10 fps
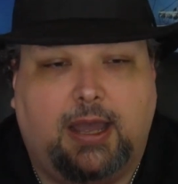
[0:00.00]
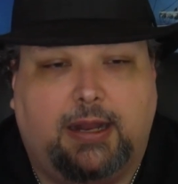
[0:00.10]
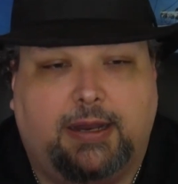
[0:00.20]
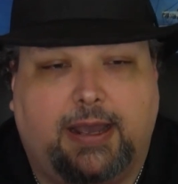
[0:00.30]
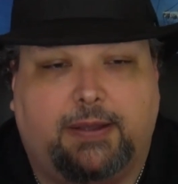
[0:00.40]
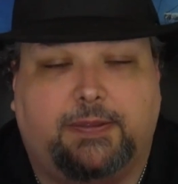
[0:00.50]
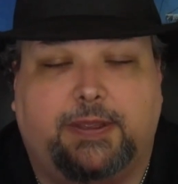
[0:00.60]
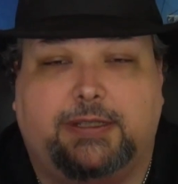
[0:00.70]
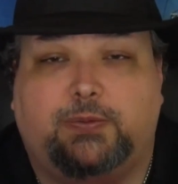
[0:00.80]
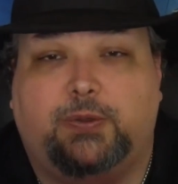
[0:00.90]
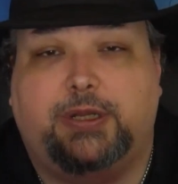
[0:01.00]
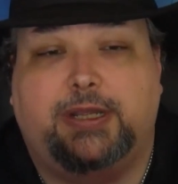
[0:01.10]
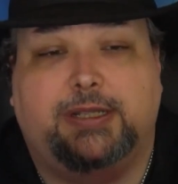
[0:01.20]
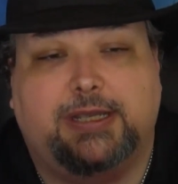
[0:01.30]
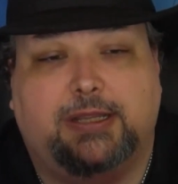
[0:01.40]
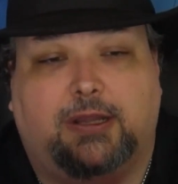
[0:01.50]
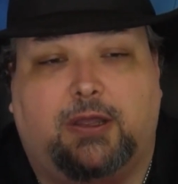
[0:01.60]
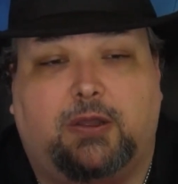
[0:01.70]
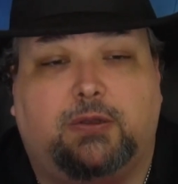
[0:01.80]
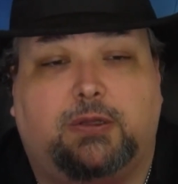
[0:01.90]
Now, this one is a
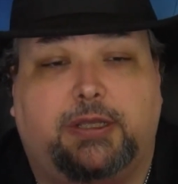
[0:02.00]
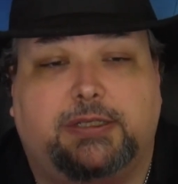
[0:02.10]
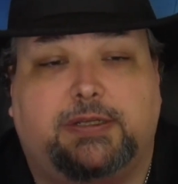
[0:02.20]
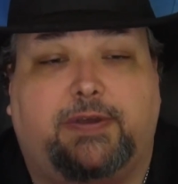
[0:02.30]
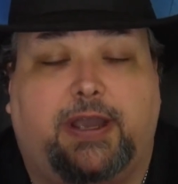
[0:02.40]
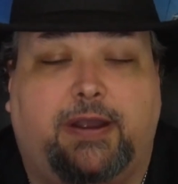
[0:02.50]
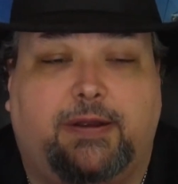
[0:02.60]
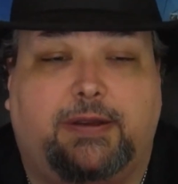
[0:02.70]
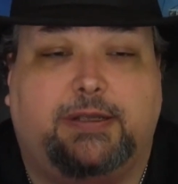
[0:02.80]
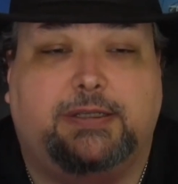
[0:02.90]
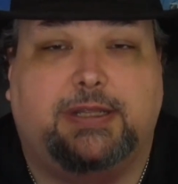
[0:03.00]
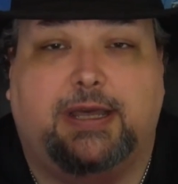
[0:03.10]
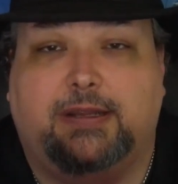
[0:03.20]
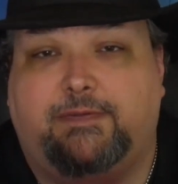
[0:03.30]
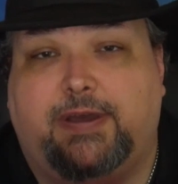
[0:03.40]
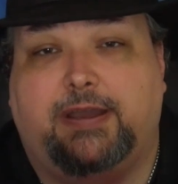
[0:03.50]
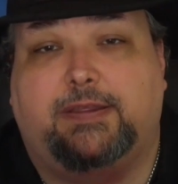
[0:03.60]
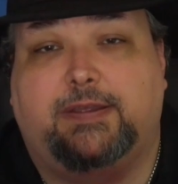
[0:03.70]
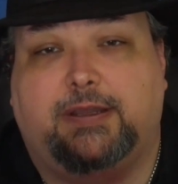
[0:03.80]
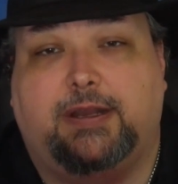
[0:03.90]
long list of areas that
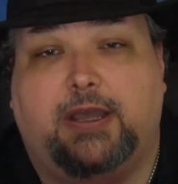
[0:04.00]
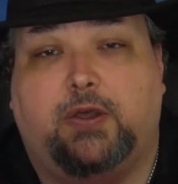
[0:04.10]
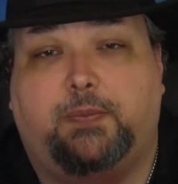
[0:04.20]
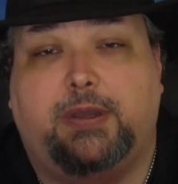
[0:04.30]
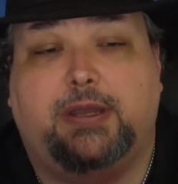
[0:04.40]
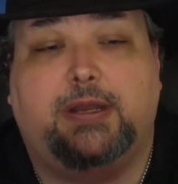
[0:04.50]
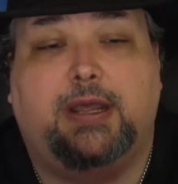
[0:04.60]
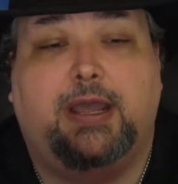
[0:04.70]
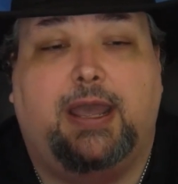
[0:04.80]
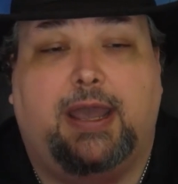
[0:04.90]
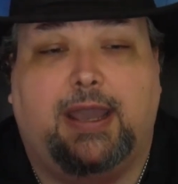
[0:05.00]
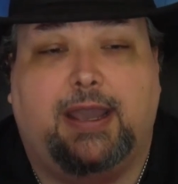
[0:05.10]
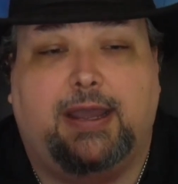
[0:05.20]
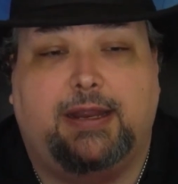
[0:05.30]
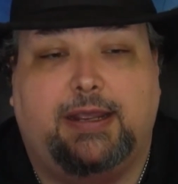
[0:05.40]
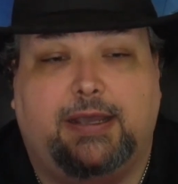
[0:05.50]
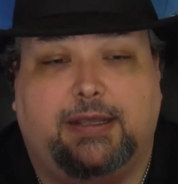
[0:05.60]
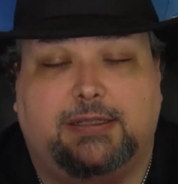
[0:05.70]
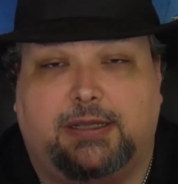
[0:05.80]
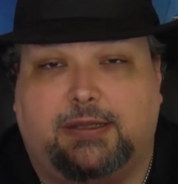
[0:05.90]
Leviathan can help in, and he
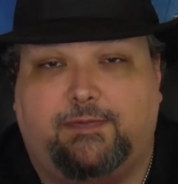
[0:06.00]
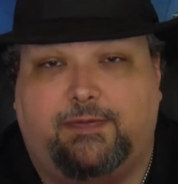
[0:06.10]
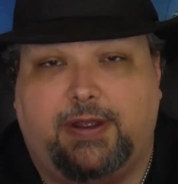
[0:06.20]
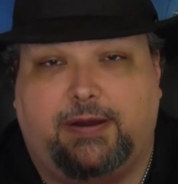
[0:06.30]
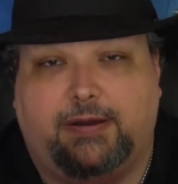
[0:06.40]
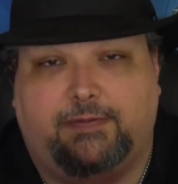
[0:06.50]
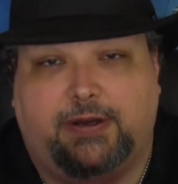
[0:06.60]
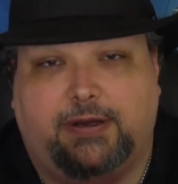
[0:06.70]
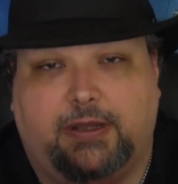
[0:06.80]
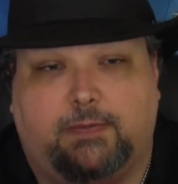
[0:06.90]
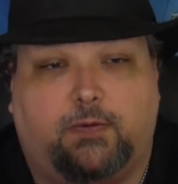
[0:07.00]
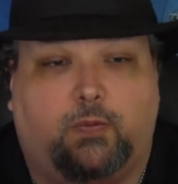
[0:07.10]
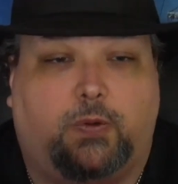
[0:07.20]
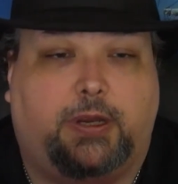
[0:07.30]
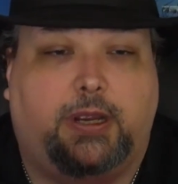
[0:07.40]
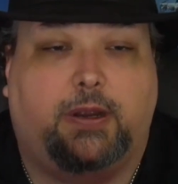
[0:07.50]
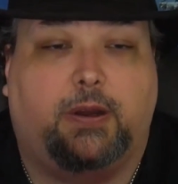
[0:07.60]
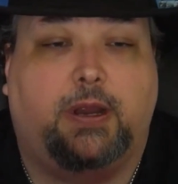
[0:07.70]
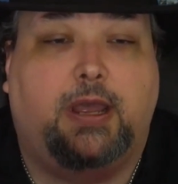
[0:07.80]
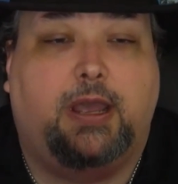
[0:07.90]
is a very, very helpful one
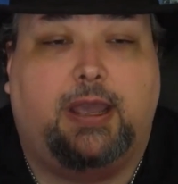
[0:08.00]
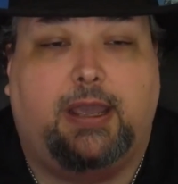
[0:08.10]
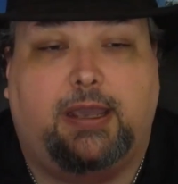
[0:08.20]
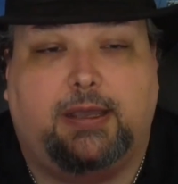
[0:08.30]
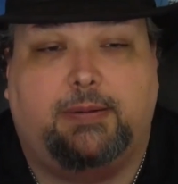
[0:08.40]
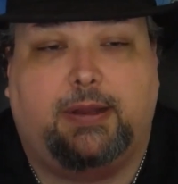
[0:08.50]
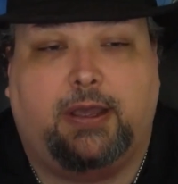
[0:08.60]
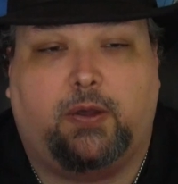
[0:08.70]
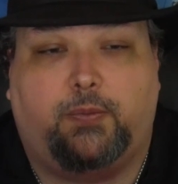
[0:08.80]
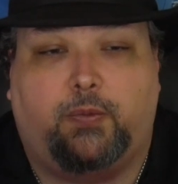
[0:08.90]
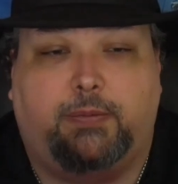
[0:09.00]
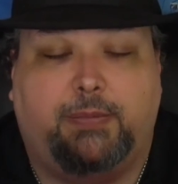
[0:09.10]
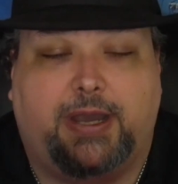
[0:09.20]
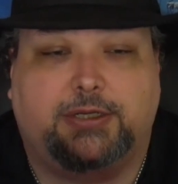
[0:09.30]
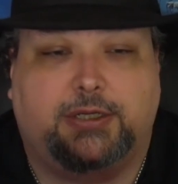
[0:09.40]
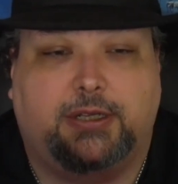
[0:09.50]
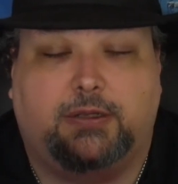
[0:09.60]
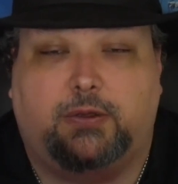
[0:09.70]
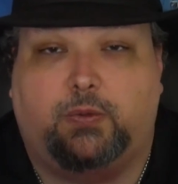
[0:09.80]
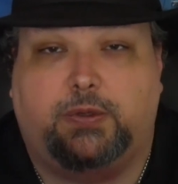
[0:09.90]
here. He can help with magic
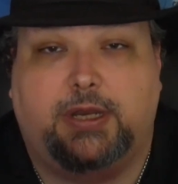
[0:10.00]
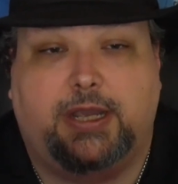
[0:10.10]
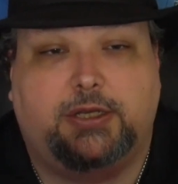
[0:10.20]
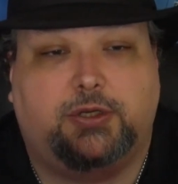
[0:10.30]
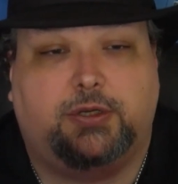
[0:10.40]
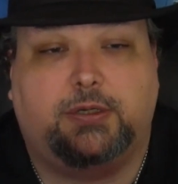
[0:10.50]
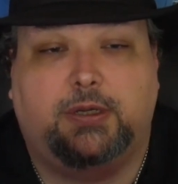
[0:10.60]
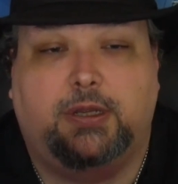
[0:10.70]
dealing with nature,